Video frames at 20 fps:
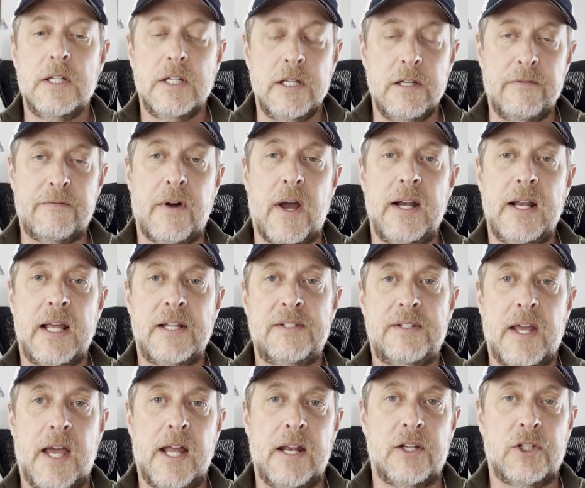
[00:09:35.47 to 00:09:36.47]
You finance
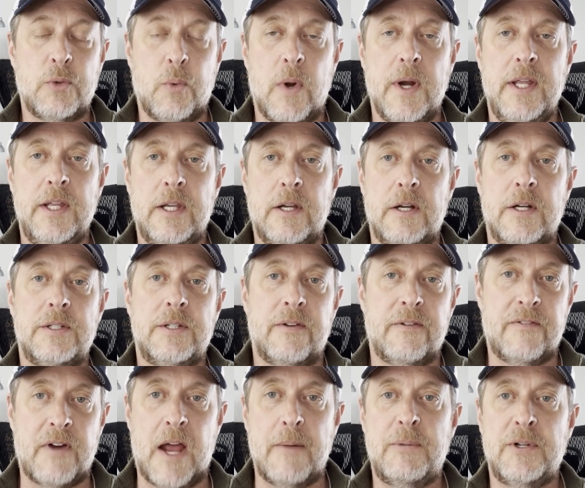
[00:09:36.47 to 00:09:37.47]
that at 20 years,
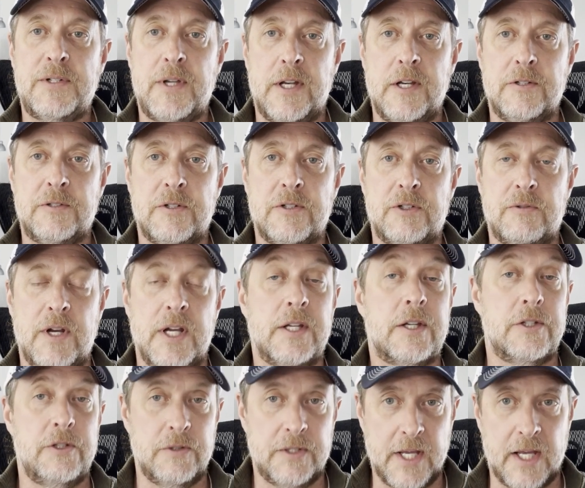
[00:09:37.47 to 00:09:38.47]
5% interest rate,
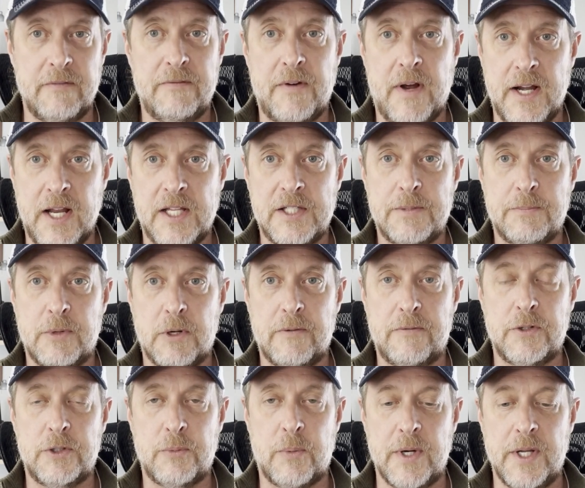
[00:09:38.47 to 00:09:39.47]
because you can finance a boat
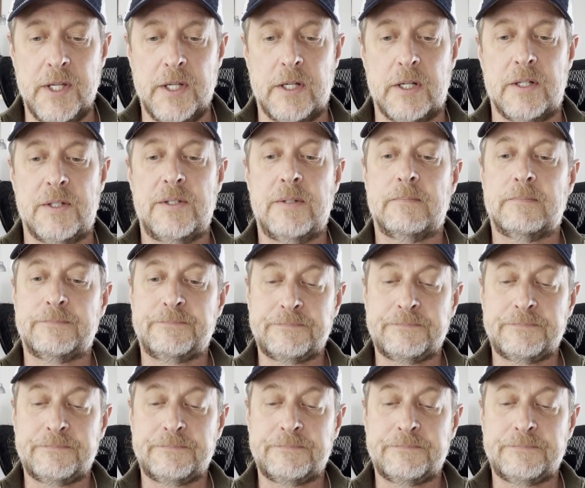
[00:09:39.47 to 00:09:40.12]
for 20 years.